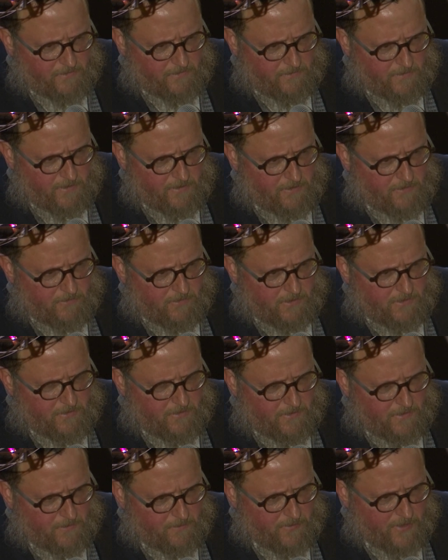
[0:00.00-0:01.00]
He's either with
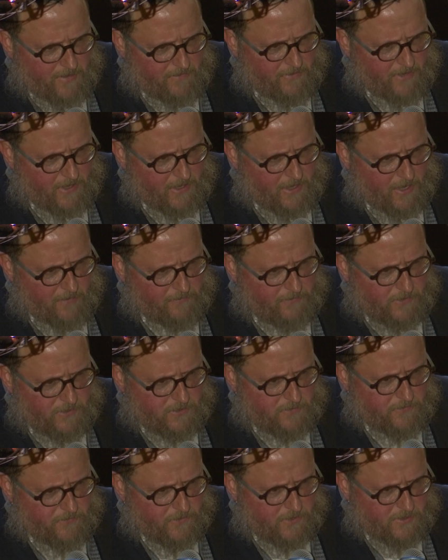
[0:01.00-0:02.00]
the Prava HaKasidus
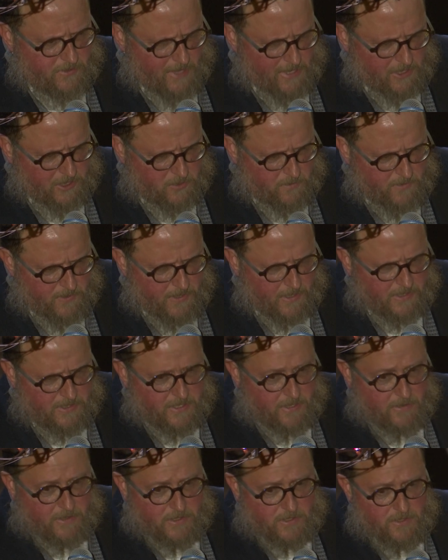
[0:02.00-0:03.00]
the first night of Shmini
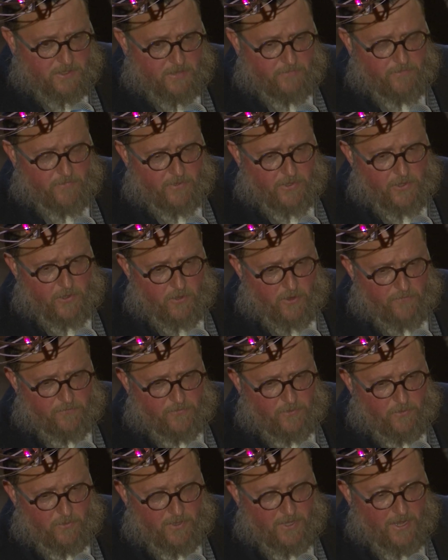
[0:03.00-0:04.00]
Atzeres, and then very
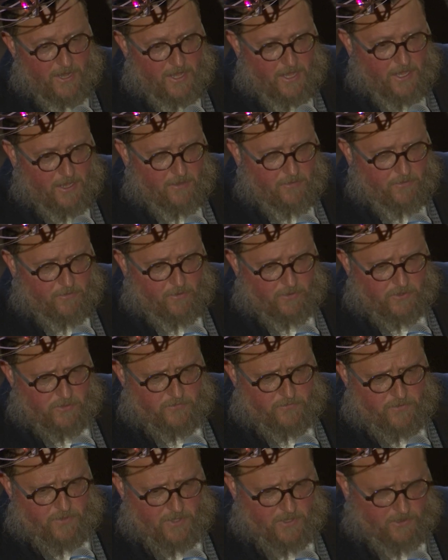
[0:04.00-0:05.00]
often when those
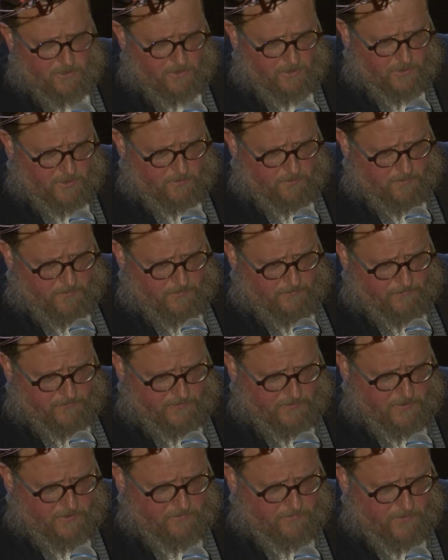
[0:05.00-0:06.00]
of you that look at
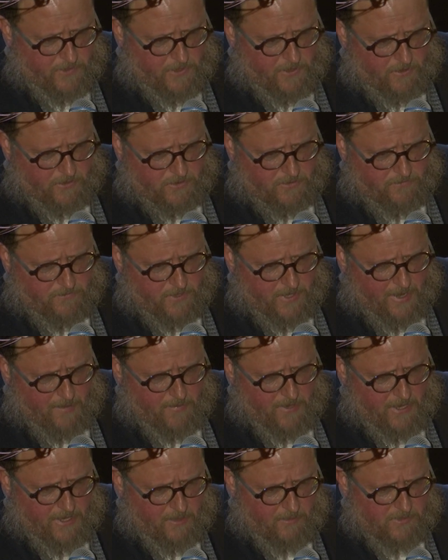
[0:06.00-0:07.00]
see the videos of the
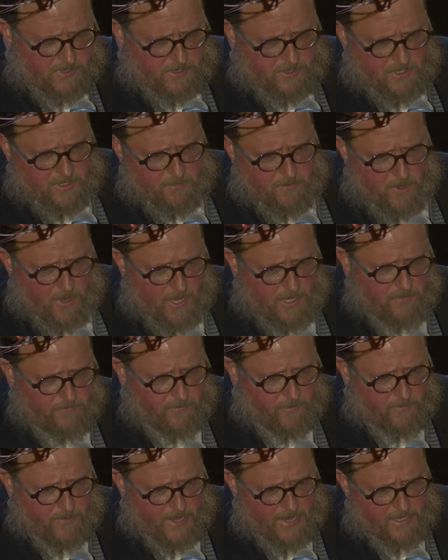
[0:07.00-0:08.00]
Rebbe and him sitting behind
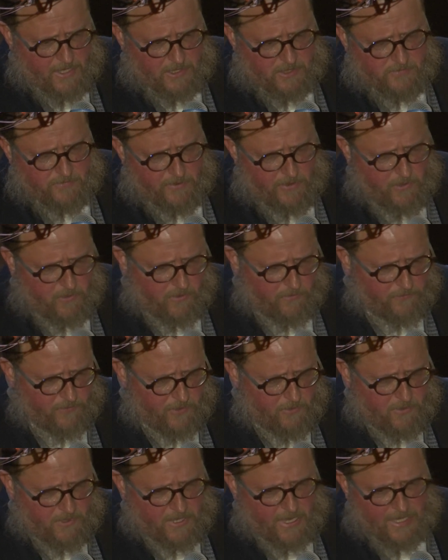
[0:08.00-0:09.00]
Fabrengens, very often
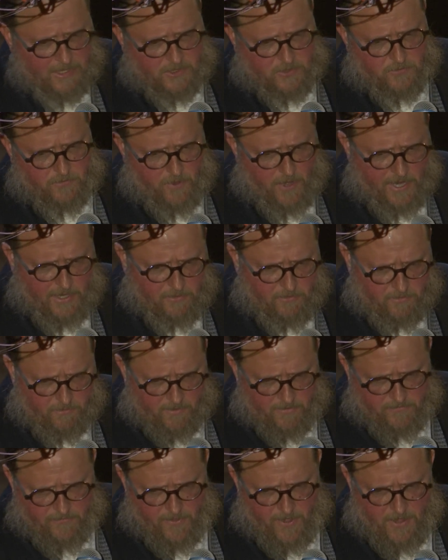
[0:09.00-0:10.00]
he would catch a ride with
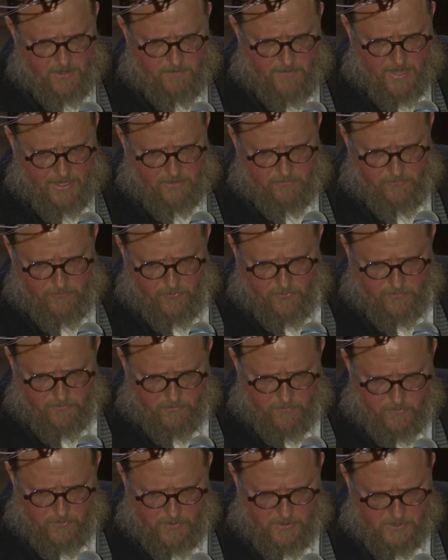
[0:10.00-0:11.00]
my father back and forth
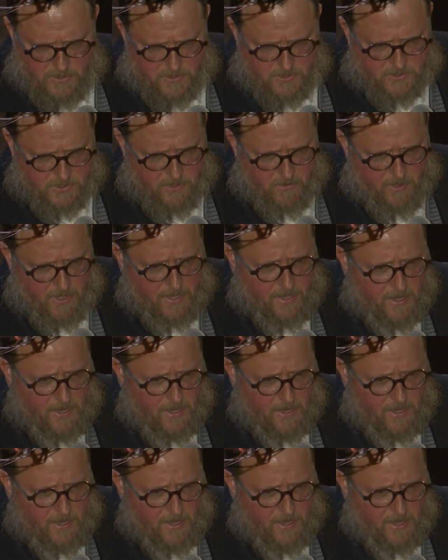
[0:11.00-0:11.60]
from Queens and so on.